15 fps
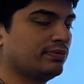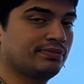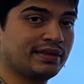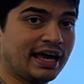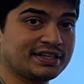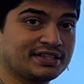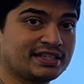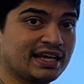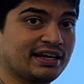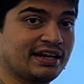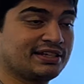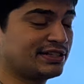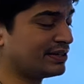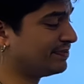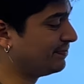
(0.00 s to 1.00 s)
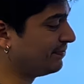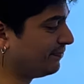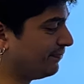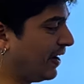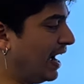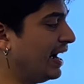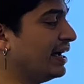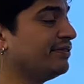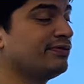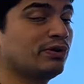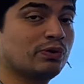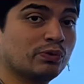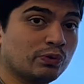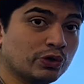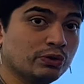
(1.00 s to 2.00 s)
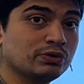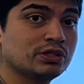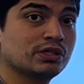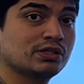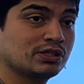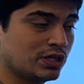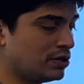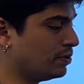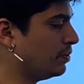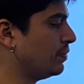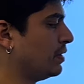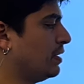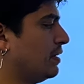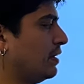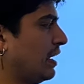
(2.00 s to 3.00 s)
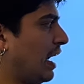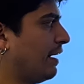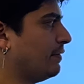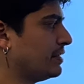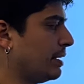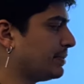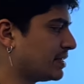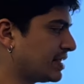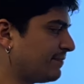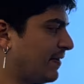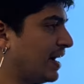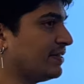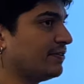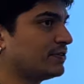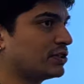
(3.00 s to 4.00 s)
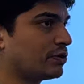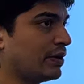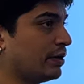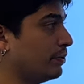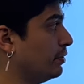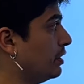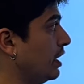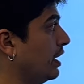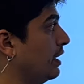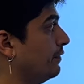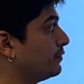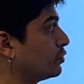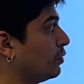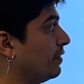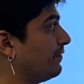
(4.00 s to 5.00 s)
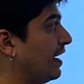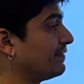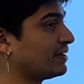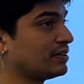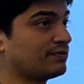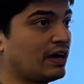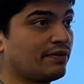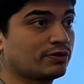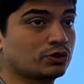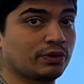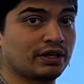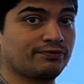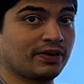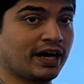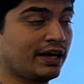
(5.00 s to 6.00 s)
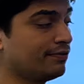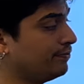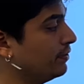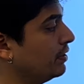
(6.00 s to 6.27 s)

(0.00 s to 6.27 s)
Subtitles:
has to stay in answer. 5 root 2. I was able to find the square root of 5 times 5 or 25.